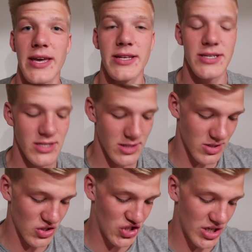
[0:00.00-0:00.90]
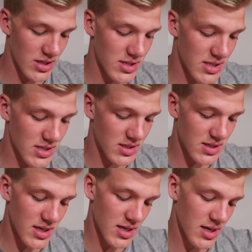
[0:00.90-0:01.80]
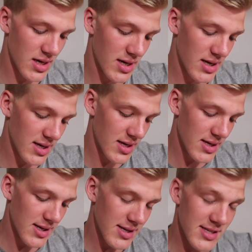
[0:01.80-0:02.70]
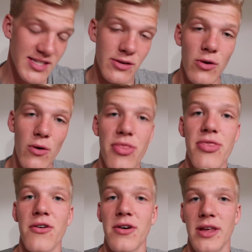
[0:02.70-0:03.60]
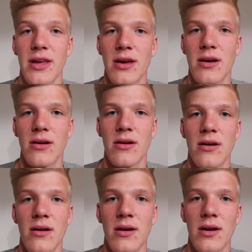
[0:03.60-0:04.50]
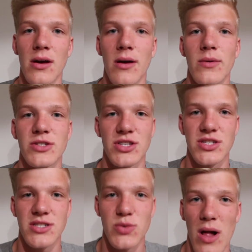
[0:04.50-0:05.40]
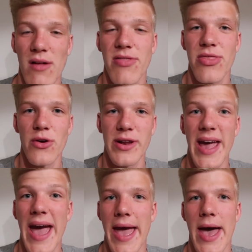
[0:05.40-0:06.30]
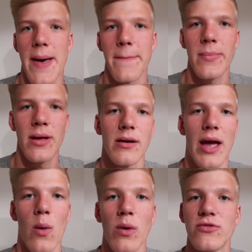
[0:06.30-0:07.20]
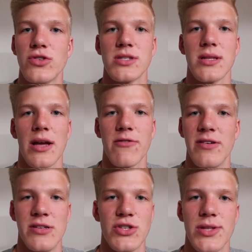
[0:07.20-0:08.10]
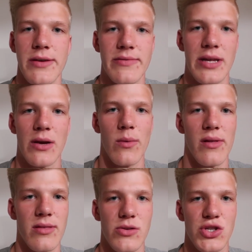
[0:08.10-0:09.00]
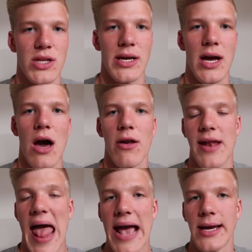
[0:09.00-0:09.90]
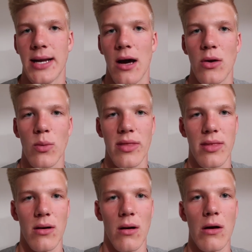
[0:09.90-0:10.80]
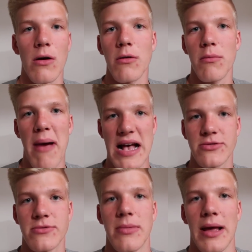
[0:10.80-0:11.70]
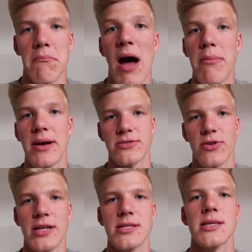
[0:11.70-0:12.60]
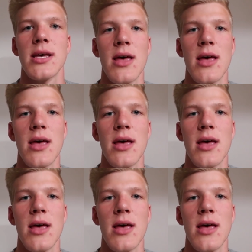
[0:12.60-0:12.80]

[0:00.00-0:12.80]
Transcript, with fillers: It is just zero thirty, which is twelve thirty a m Yeah, we've just like finished the evening with chilling out and hanging out with all our best, like my best friends.